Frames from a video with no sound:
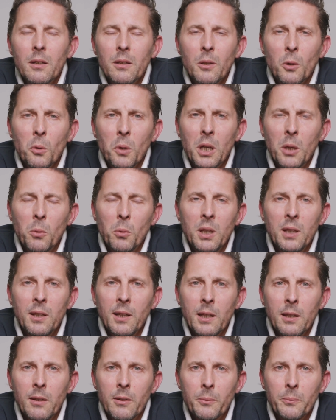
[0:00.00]
the way we
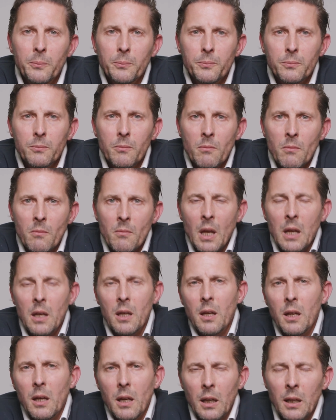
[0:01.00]
did.
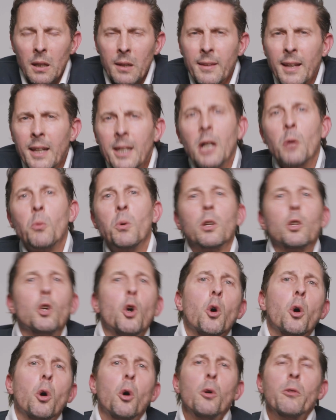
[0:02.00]
And then I will
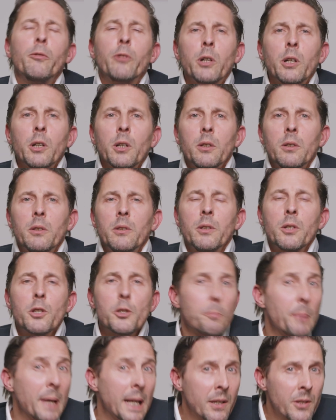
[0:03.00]
go over the
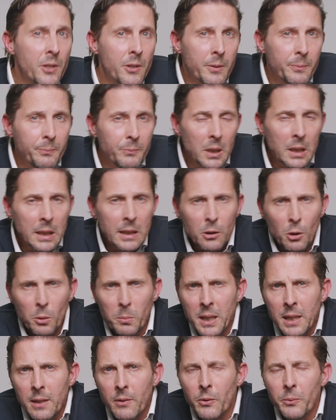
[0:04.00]
specs a little
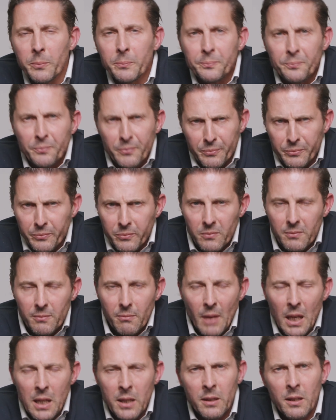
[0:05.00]
bit
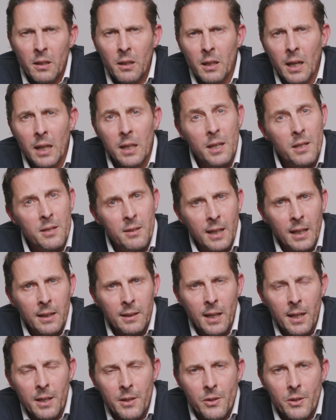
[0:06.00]
and the
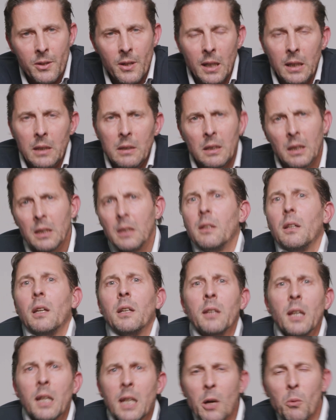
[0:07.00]
aesthetics.
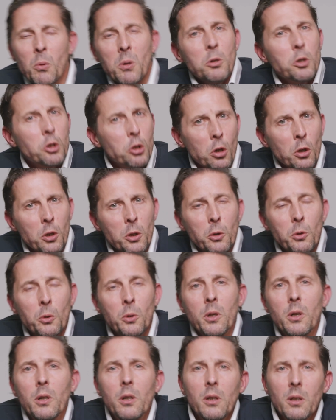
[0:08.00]
And then I will show
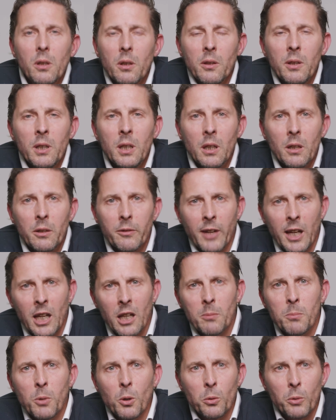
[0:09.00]
you the
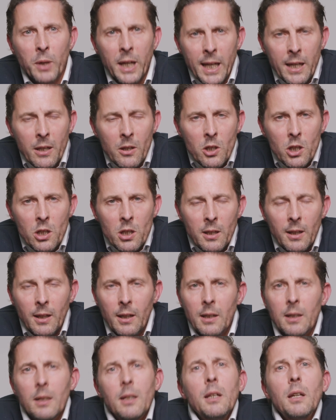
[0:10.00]
available range
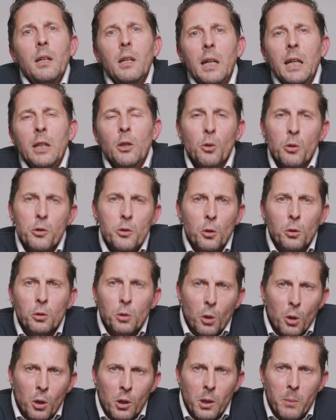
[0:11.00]
and also
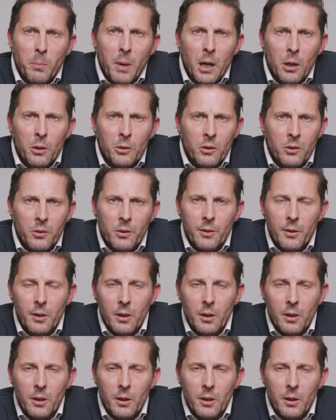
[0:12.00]
talk about